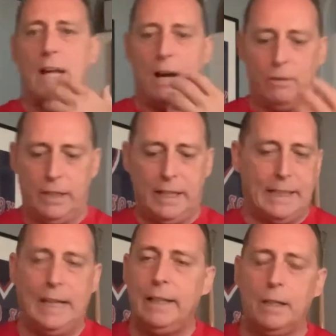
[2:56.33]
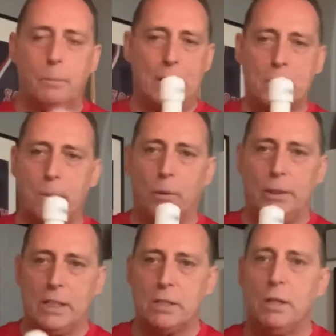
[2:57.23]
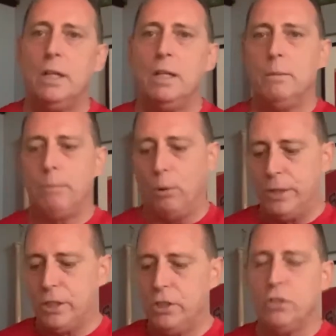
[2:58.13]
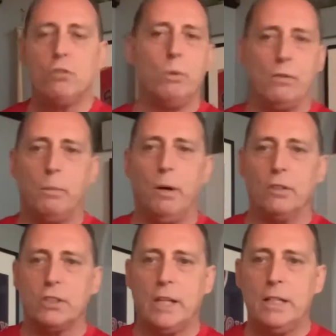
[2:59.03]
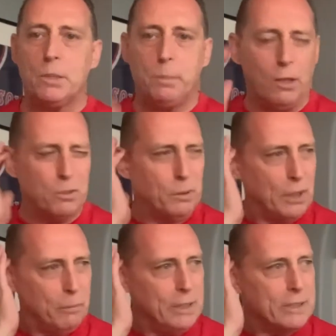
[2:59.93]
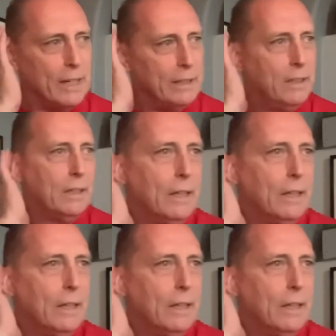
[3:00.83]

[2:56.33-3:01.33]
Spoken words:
Now, he can't hit a baseball with this, but we could use wiffle balls or tennis balls, but then we said,